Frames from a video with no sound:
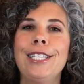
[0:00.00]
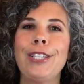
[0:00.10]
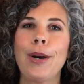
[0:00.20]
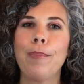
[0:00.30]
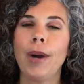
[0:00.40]

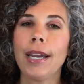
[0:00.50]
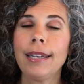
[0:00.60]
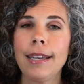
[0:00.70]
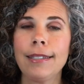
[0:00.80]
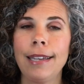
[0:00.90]
so Brecken
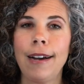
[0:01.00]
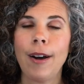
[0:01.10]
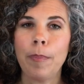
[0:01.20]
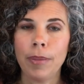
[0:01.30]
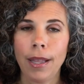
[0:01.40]
has now
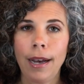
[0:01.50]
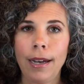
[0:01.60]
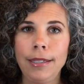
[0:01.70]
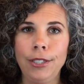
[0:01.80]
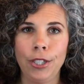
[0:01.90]

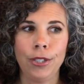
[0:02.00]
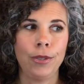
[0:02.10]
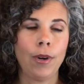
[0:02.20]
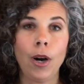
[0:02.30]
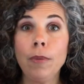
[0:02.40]
applied
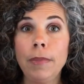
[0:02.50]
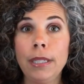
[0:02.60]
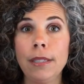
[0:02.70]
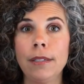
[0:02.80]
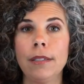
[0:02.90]
to Ole
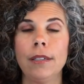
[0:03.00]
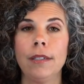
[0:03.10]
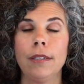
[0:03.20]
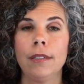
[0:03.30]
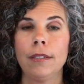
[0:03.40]
Miss,
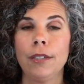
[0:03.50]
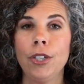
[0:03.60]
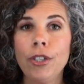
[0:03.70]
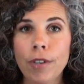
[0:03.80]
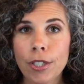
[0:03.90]

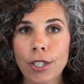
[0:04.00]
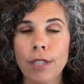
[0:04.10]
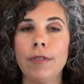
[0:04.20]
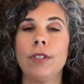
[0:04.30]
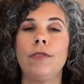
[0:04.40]
University
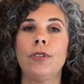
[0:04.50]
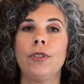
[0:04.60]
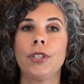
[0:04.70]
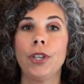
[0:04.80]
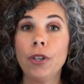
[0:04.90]
of
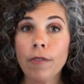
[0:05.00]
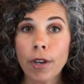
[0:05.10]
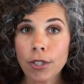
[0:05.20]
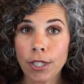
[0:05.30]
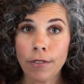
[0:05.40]
Louisville,
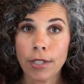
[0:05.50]
University of